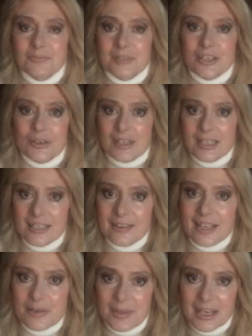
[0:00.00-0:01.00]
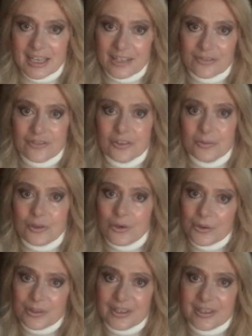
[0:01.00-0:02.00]
ingredient. They make it from
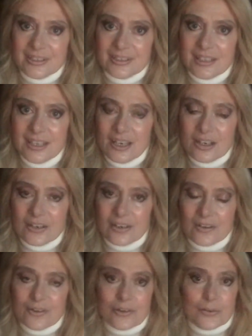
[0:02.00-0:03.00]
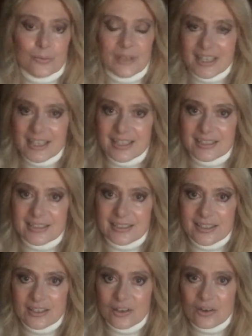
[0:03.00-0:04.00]
corn or wheat
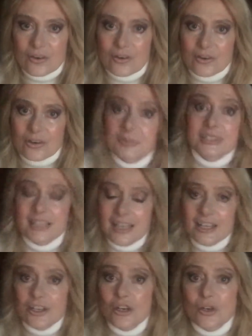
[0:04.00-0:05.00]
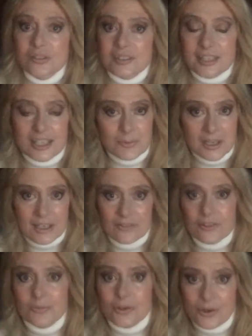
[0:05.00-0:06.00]
or potatoes. They can make it
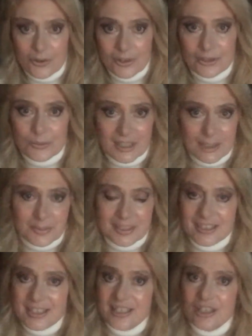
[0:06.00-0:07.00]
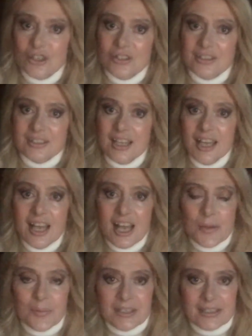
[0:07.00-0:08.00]
from corn, wheat, potatoes,
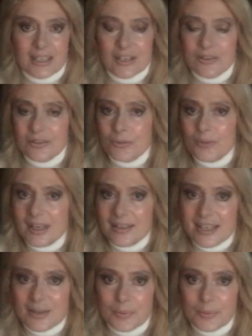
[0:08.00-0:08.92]
but the way they